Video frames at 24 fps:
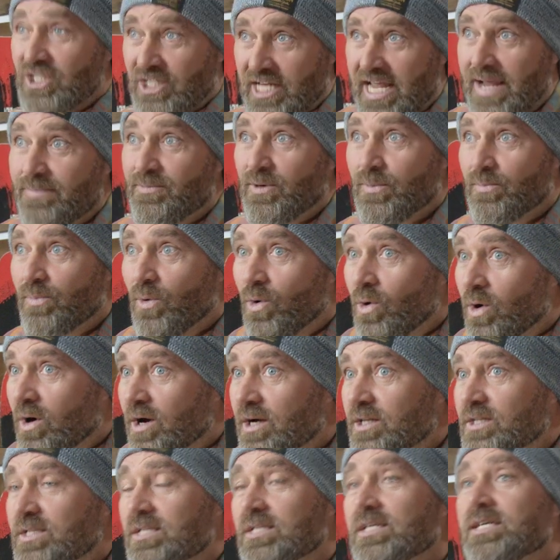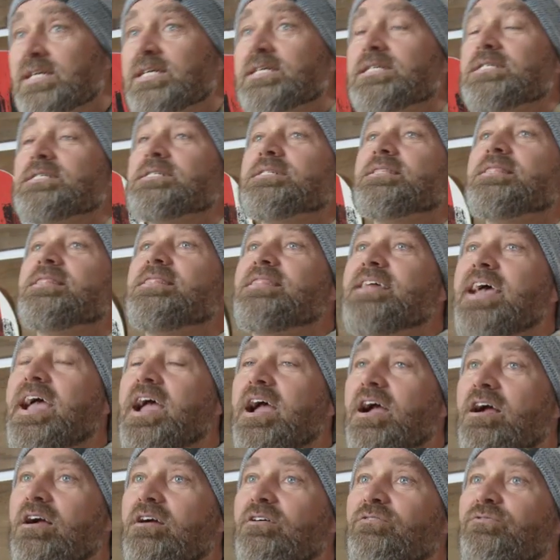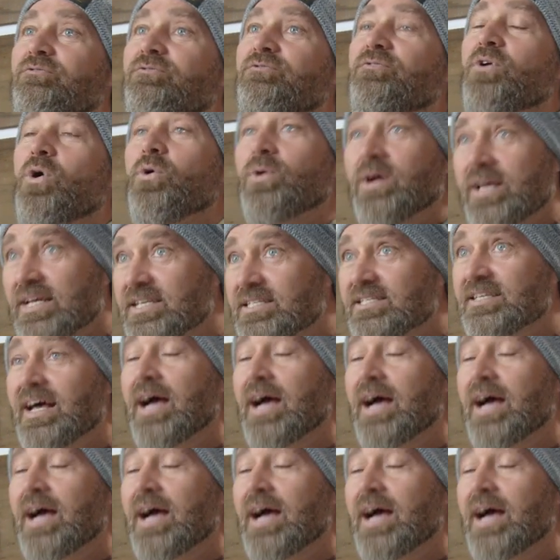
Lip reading: shaped boards. Their focus,